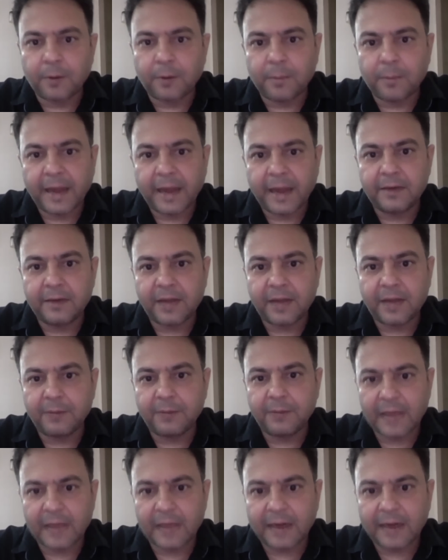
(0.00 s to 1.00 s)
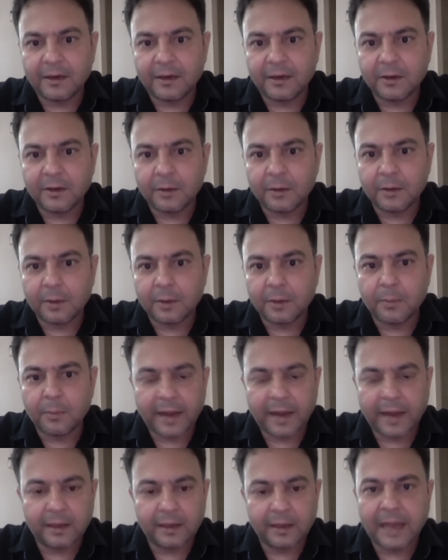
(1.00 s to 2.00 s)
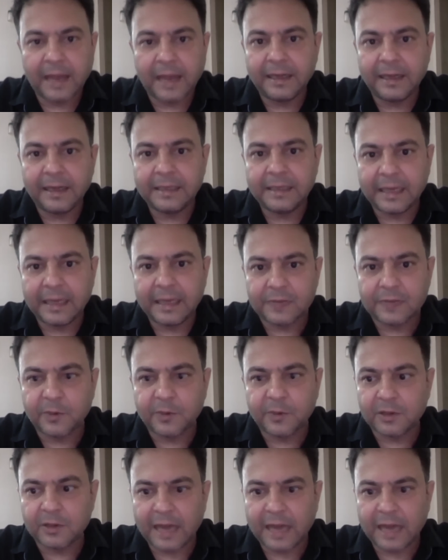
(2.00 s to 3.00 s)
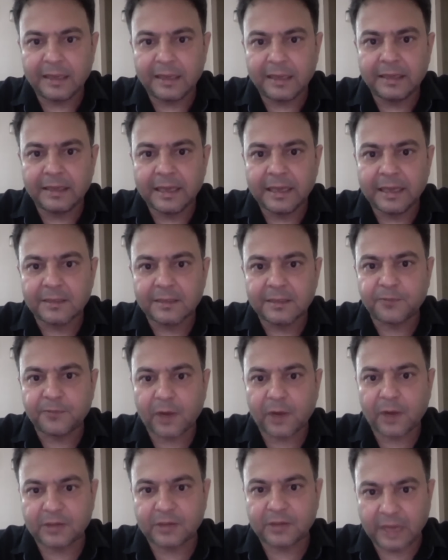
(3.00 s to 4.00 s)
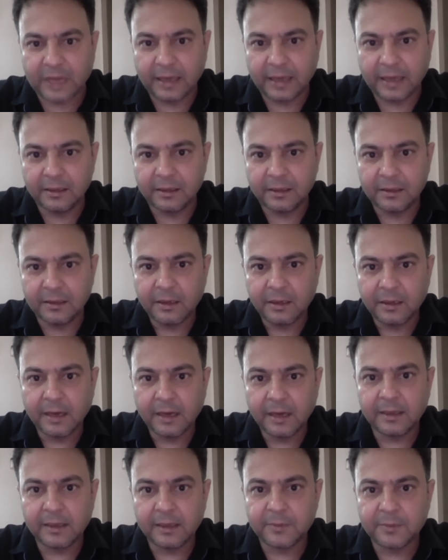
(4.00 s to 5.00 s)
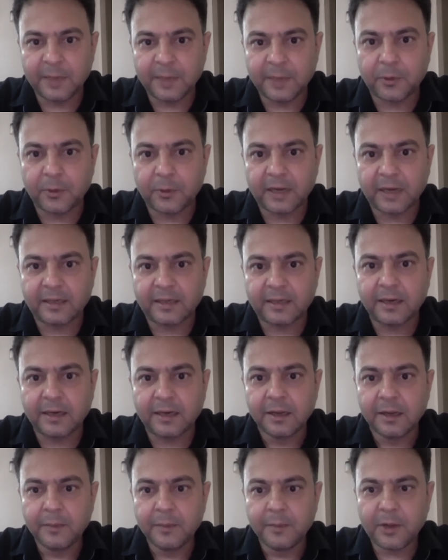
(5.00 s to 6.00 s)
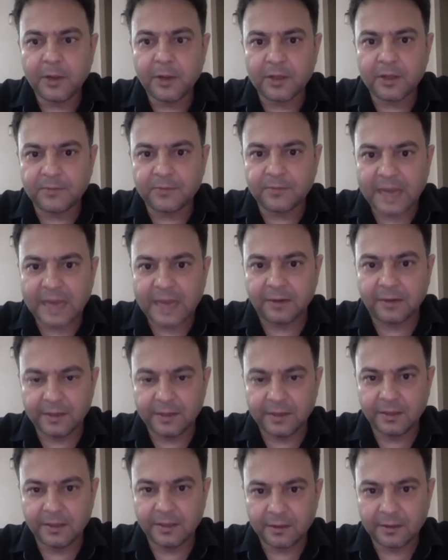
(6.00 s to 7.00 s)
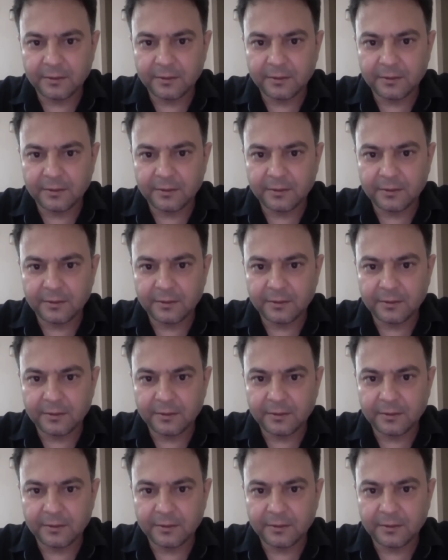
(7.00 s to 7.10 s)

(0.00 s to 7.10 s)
buying tribal land, or buying land in the hills, because land in the hills is forest land, and it is being protected because of that reason.